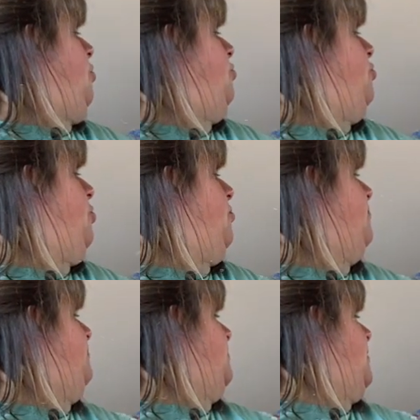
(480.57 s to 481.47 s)
So
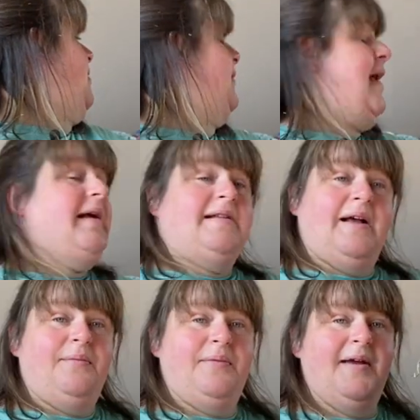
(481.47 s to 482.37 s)
next
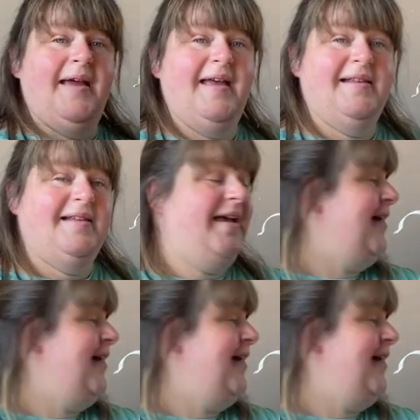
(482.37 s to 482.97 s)
up is